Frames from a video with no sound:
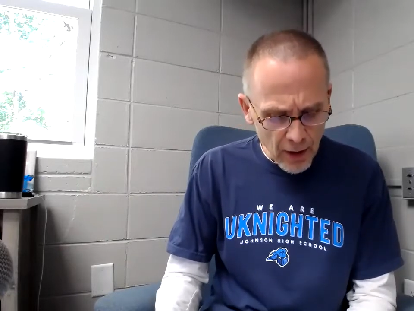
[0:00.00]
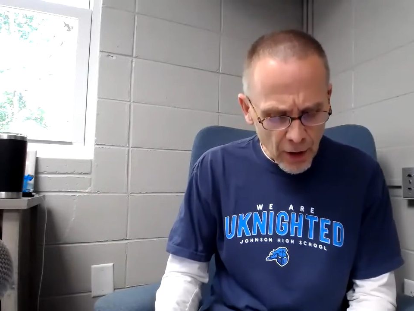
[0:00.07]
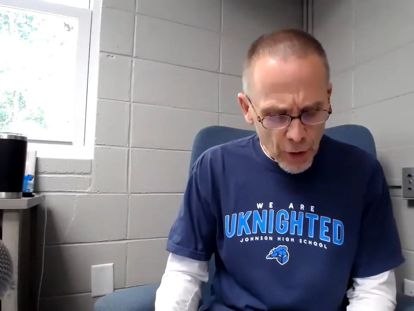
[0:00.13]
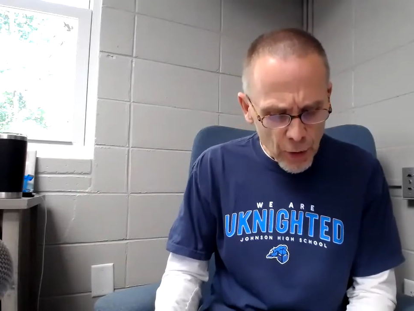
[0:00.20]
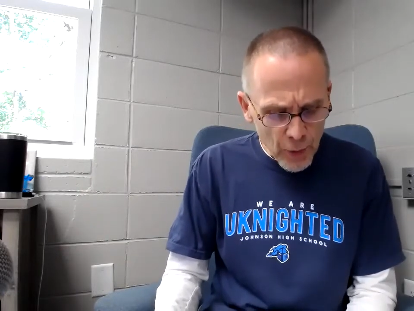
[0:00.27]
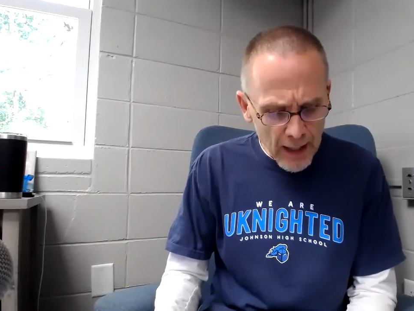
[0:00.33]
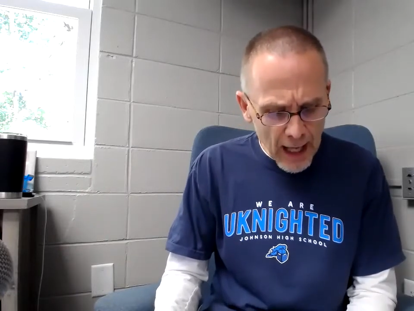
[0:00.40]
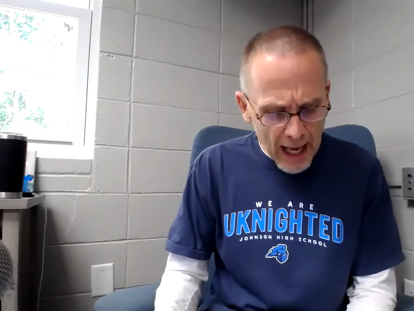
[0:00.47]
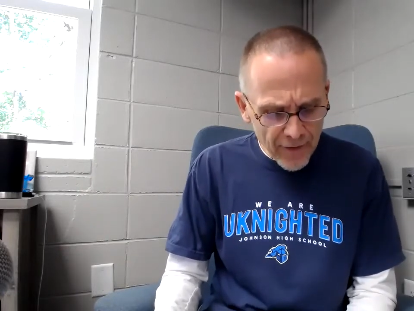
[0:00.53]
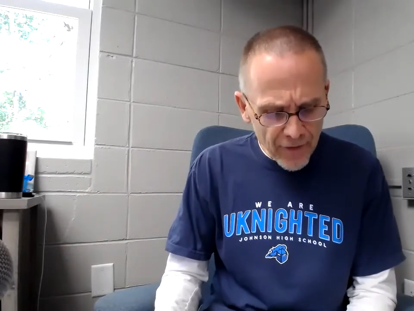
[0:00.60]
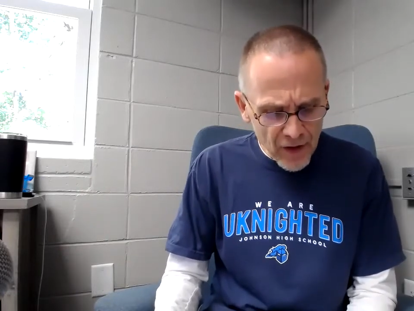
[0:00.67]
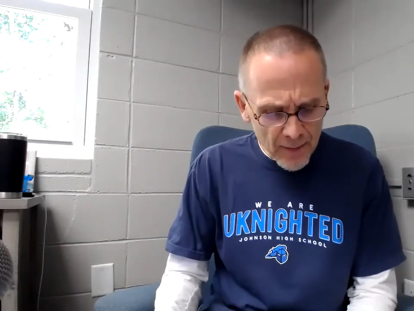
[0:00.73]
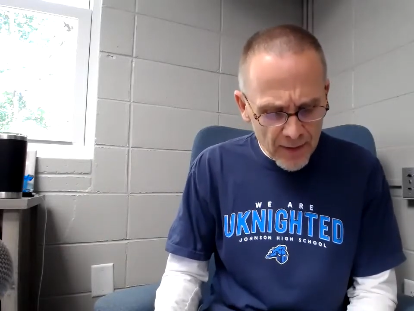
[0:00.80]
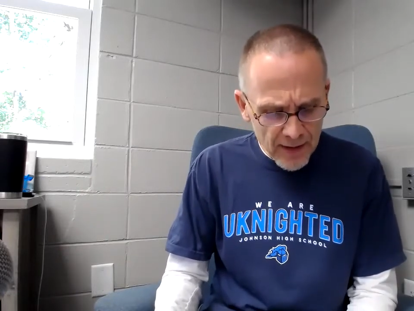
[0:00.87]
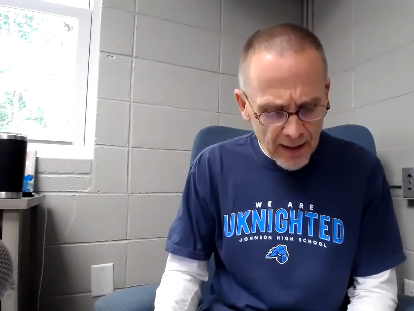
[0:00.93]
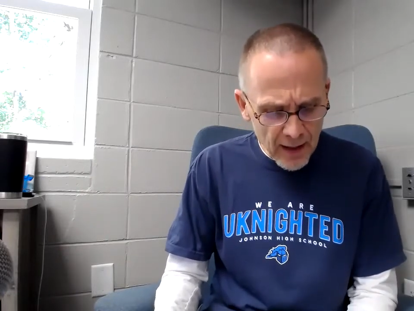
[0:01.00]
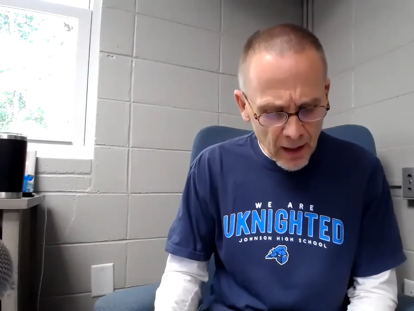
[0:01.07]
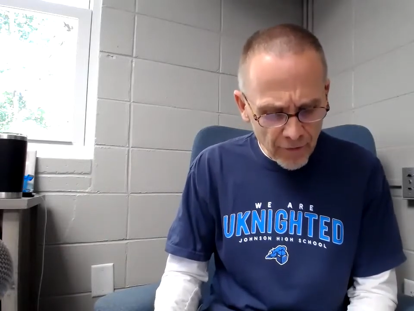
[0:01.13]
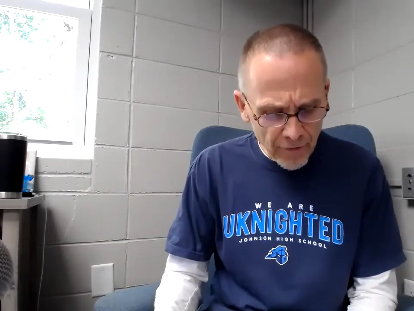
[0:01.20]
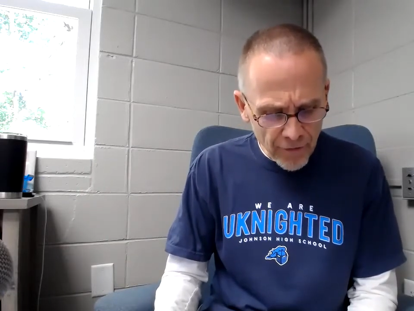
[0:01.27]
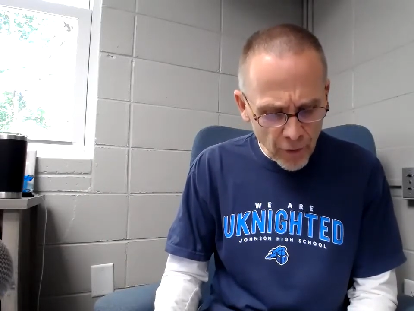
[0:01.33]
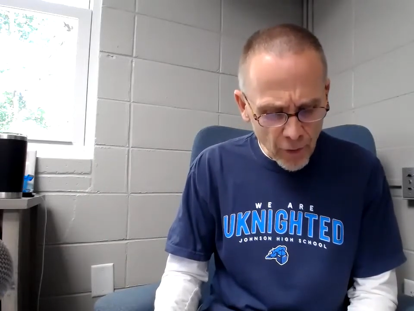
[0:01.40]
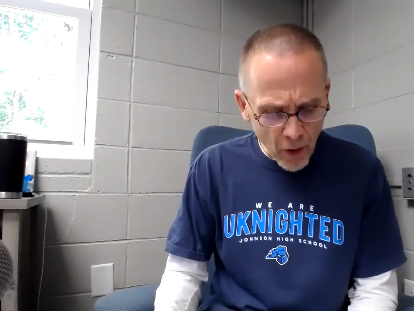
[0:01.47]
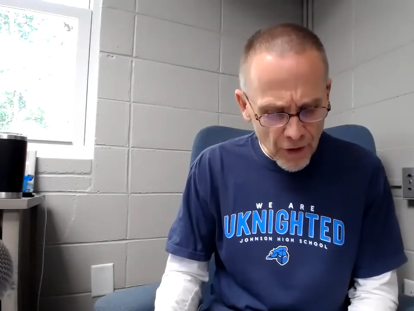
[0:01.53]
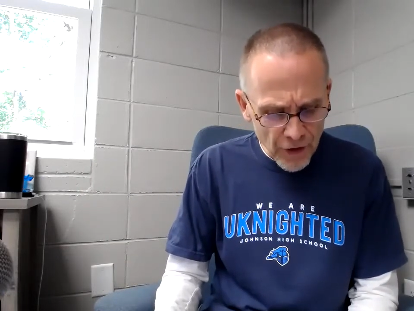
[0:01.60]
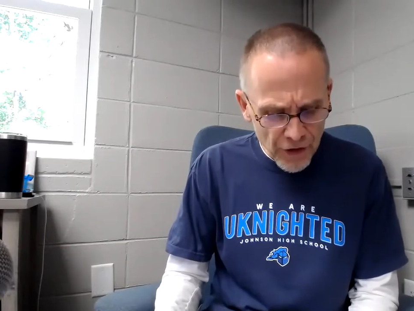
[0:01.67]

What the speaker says: who gave himself for our